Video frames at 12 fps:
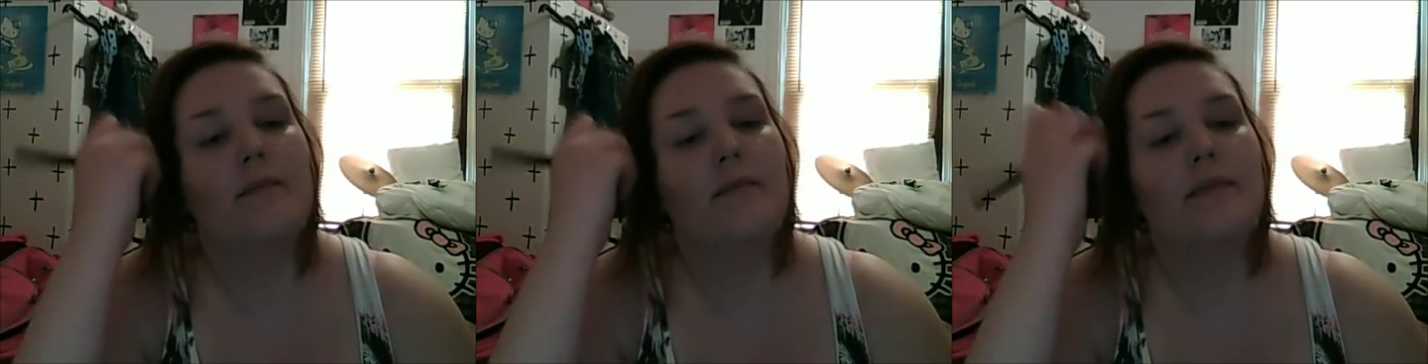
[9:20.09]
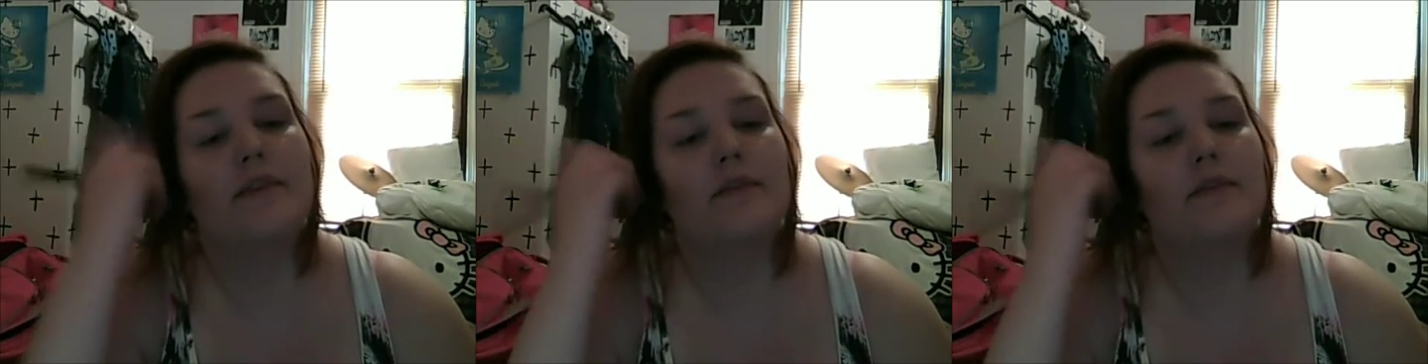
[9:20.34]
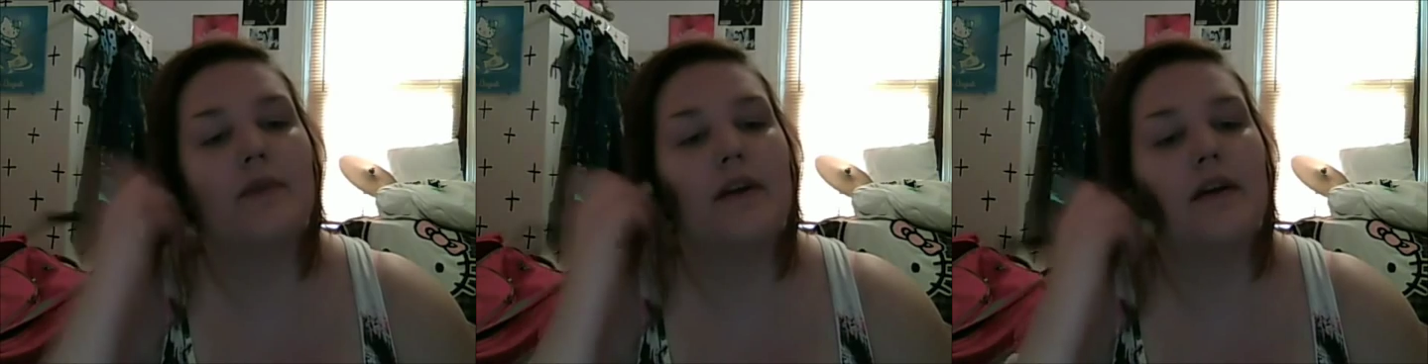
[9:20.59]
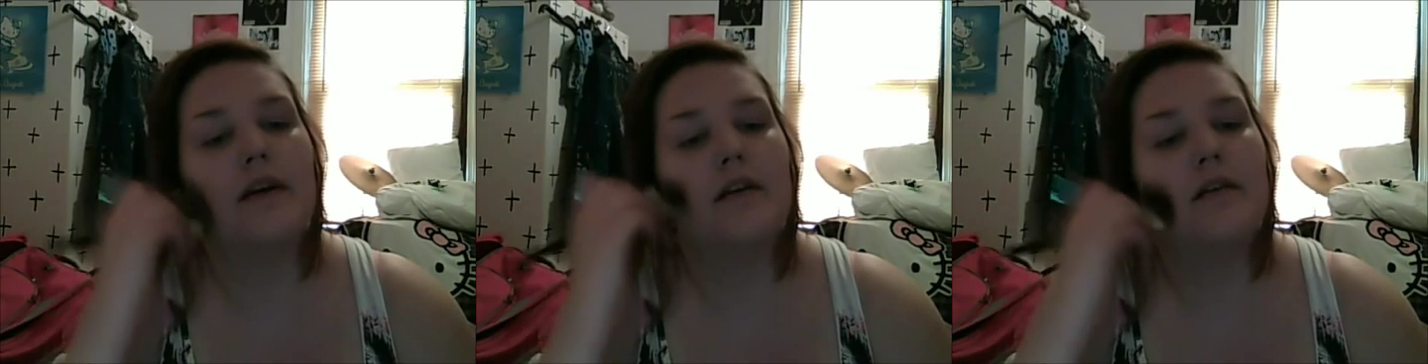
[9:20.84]
But just run
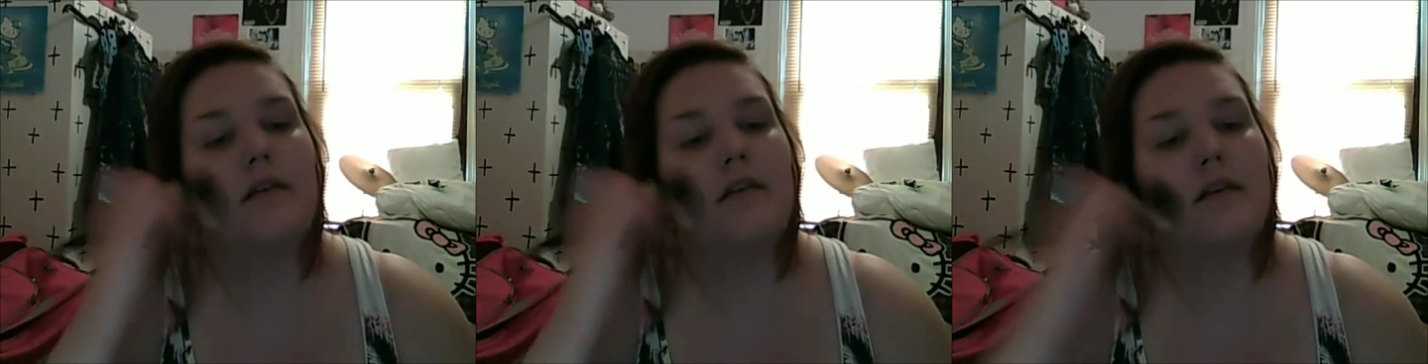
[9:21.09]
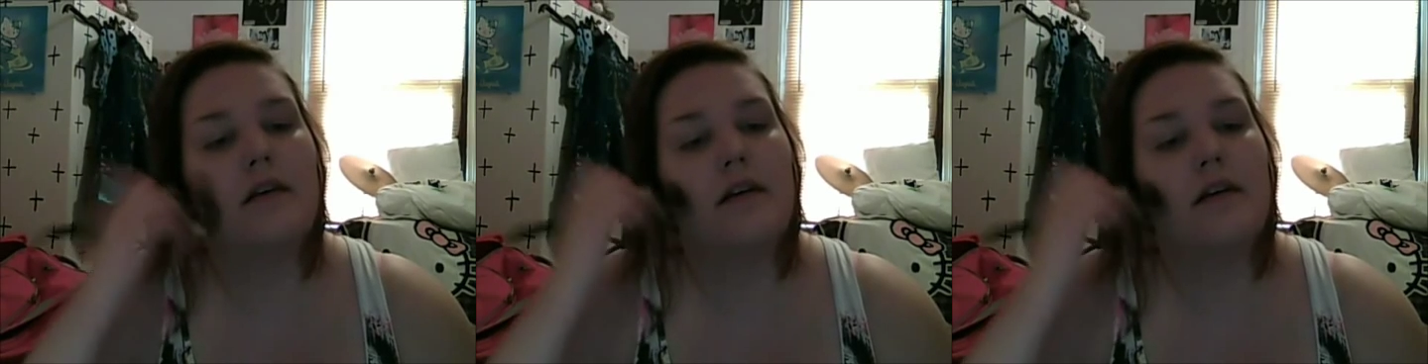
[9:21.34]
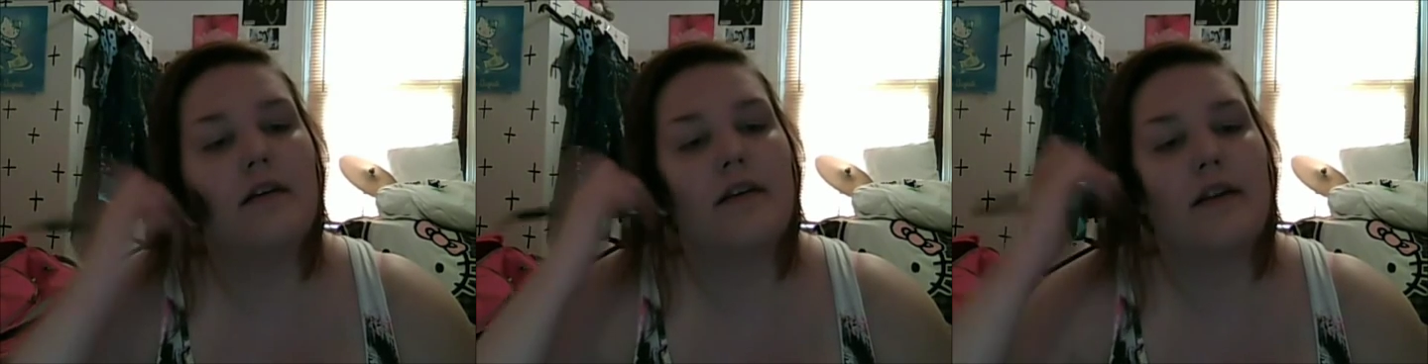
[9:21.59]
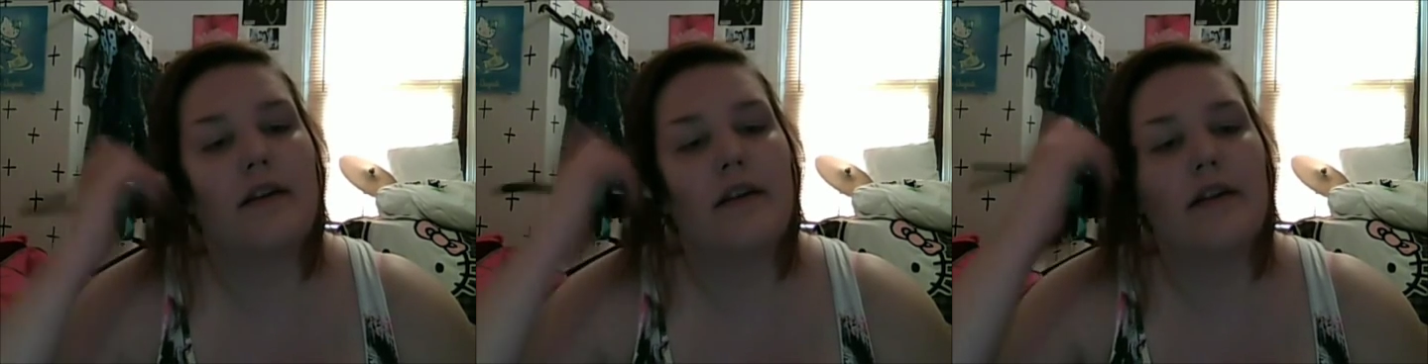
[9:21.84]
it
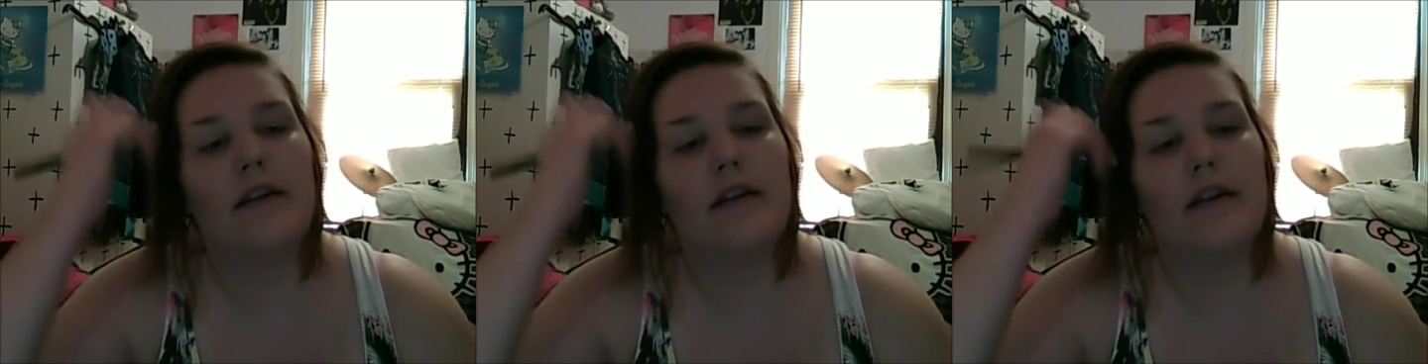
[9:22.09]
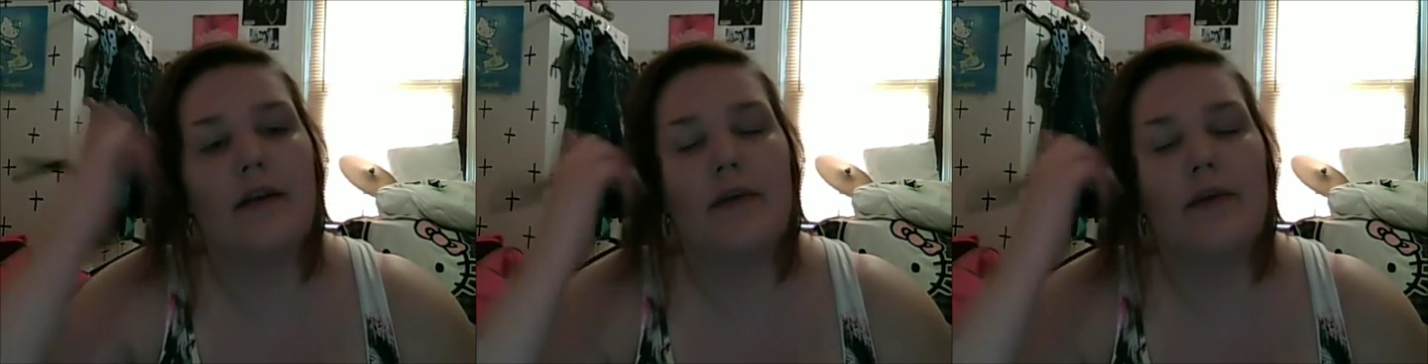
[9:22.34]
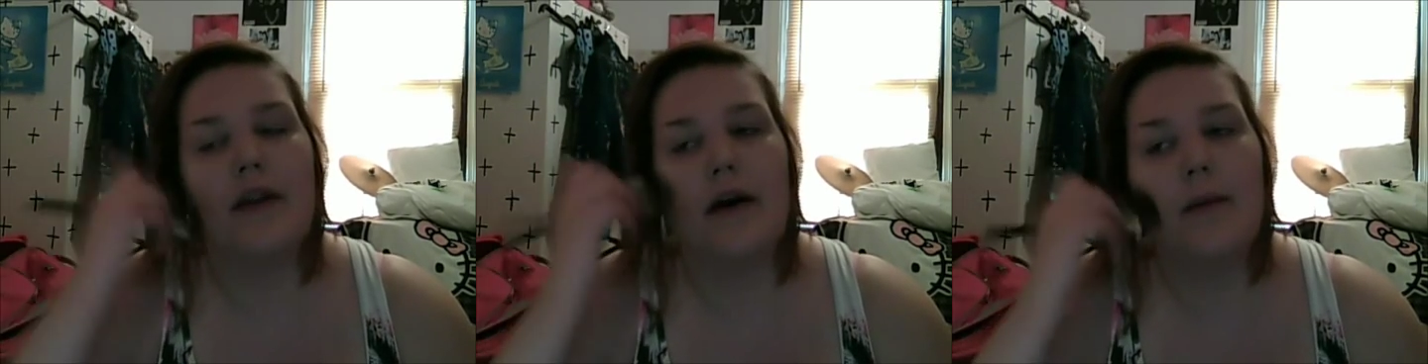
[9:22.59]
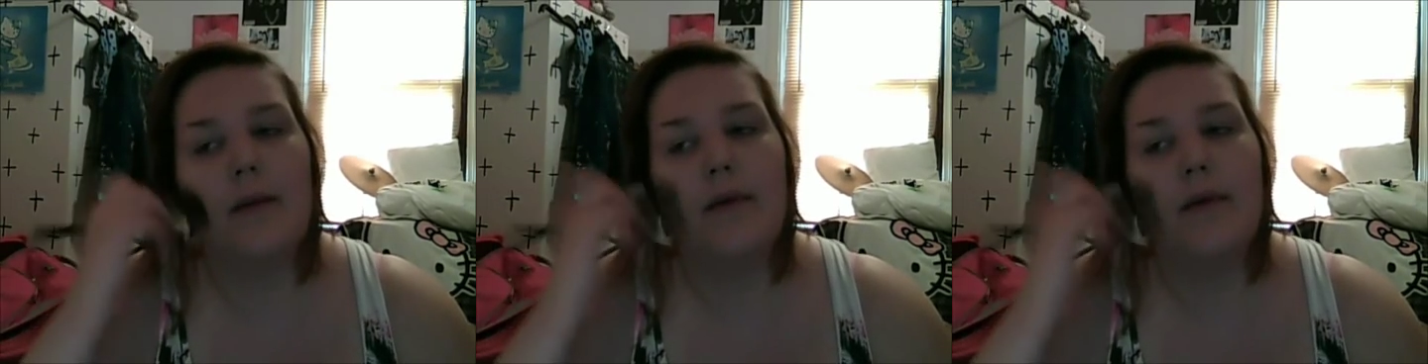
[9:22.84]
down and up.